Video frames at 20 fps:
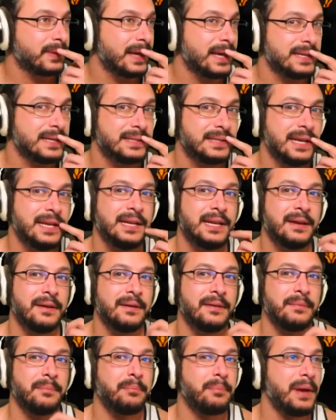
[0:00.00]
Ascendant
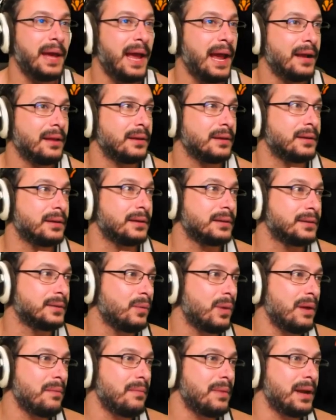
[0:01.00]
Pack Leader,
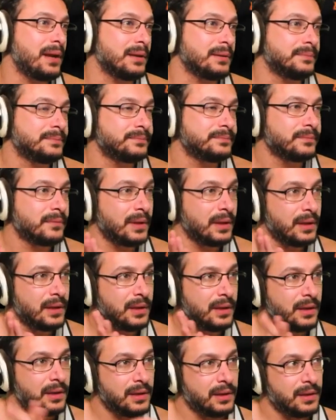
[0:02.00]
1 mana.
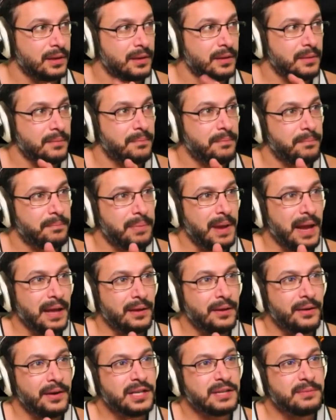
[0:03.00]

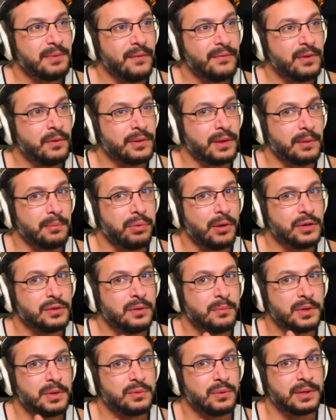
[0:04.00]
Pack Leader enters the battlefield with a
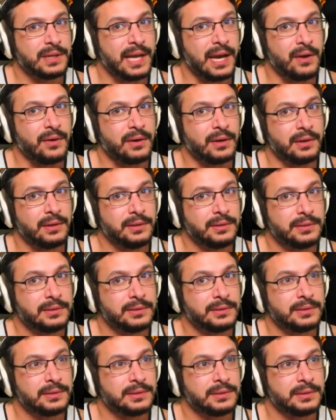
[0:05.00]
+1/+1 counter
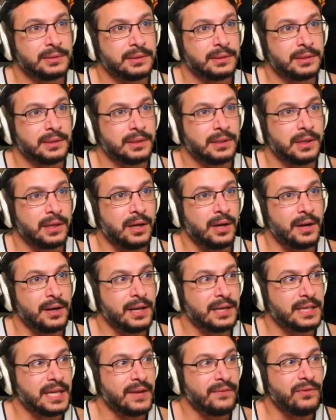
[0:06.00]
on
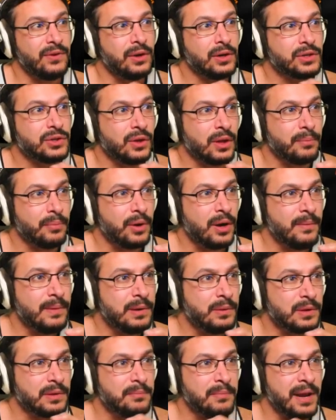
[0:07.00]
it if you control a
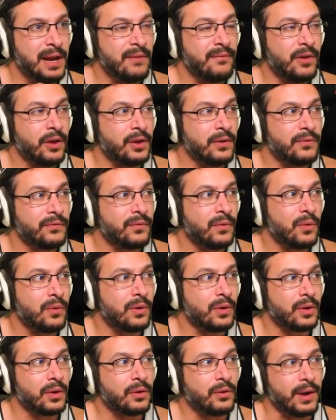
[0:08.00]
permanent with mana value
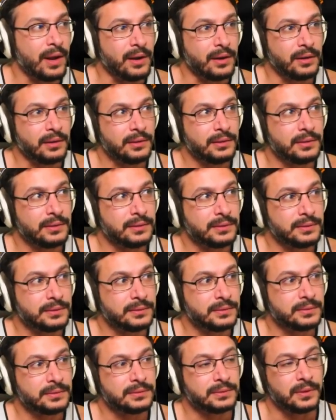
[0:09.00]
4 or greater.
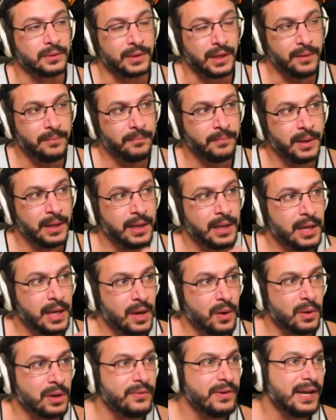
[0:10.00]
Okay?
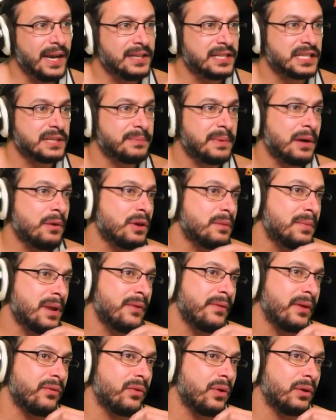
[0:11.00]
Whenever you cast a spell with
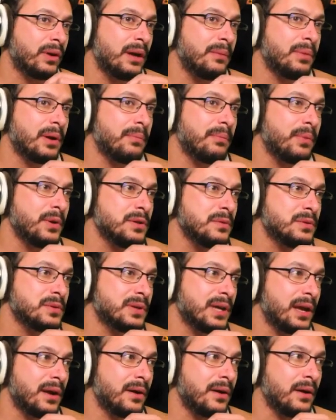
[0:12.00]
mana value 4 or greater, put a +1/+1
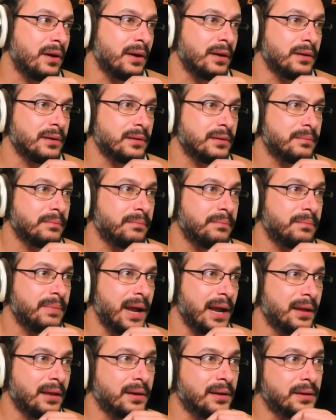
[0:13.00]
counter on
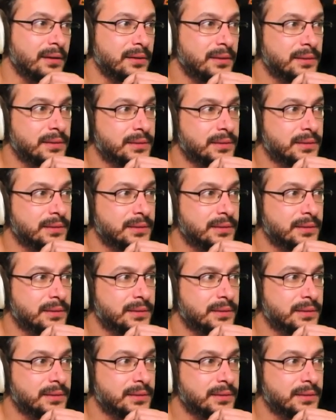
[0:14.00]
Pack Leader.